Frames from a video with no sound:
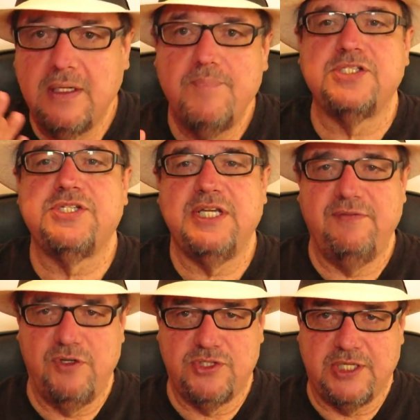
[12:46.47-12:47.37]
Just to
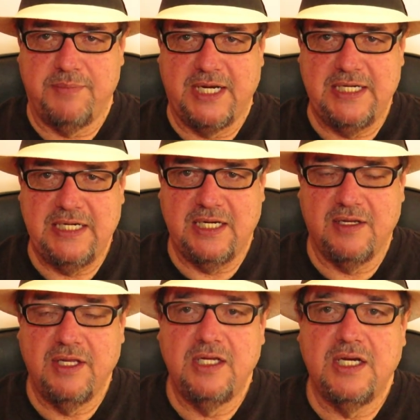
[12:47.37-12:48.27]
give you some
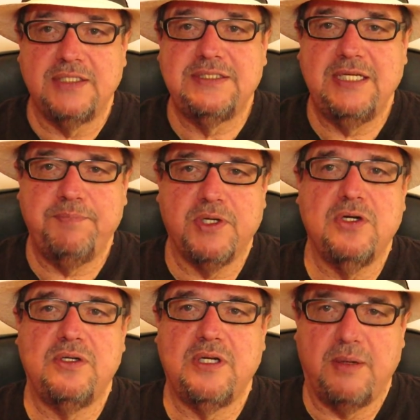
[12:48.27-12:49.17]
idea, a
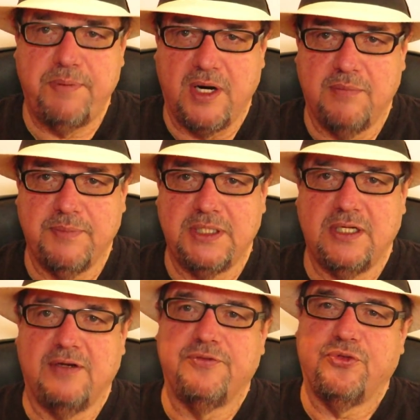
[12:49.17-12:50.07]
typical
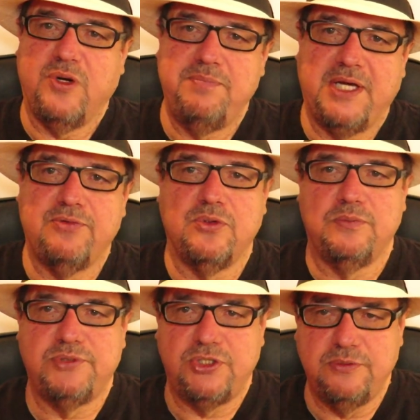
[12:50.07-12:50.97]
apartment of three
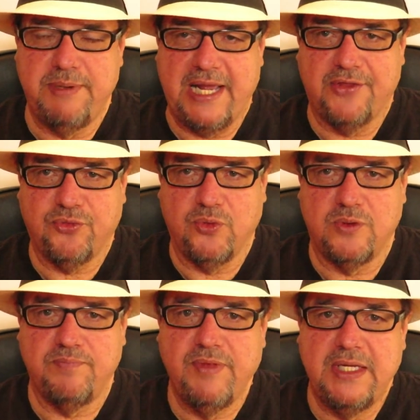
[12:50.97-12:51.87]
bedroom, two
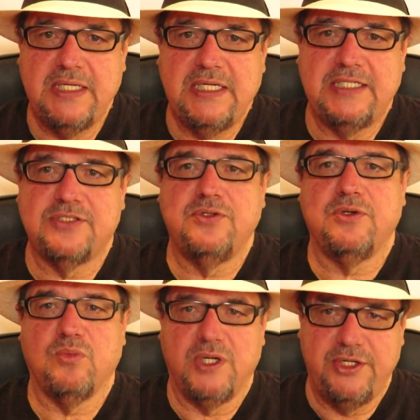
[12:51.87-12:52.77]
bathroom is going
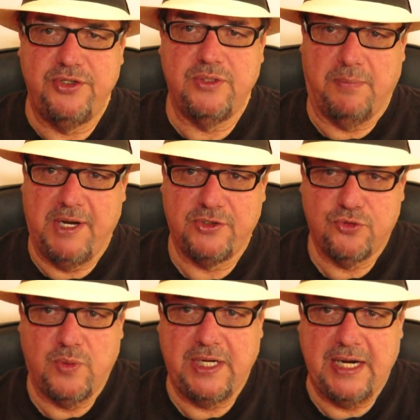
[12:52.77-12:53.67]
to run you about
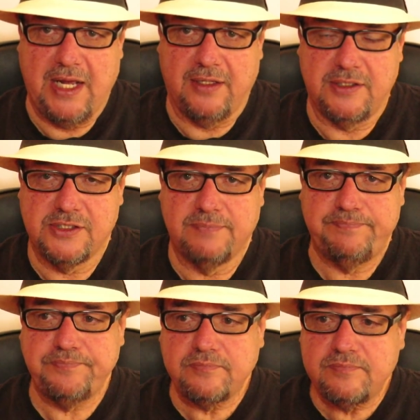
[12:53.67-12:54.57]
$20.
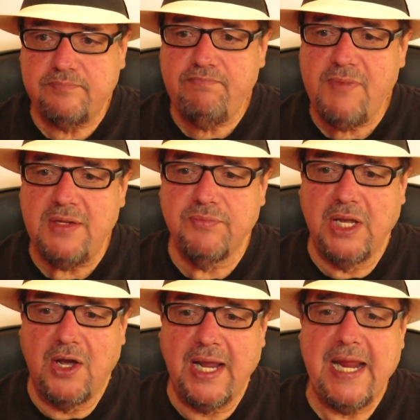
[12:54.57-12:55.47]

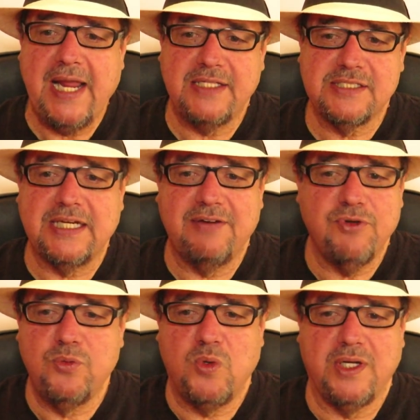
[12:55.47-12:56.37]
Now I ask
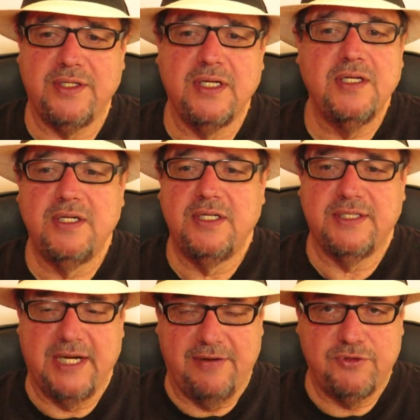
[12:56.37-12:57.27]
everyone
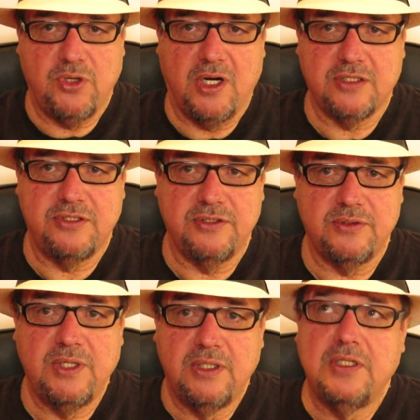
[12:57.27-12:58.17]
that I've talked
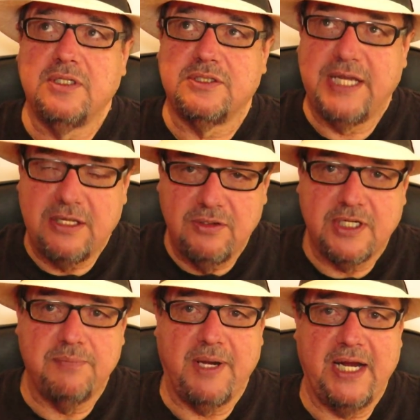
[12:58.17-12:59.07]
to take a
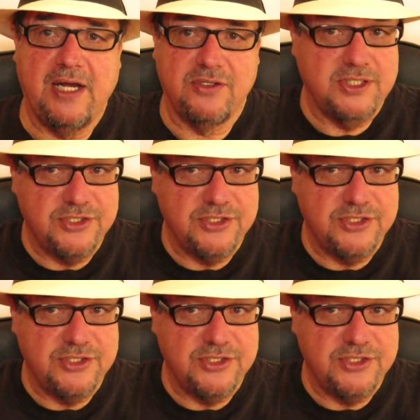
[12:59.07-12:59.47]
look at my house.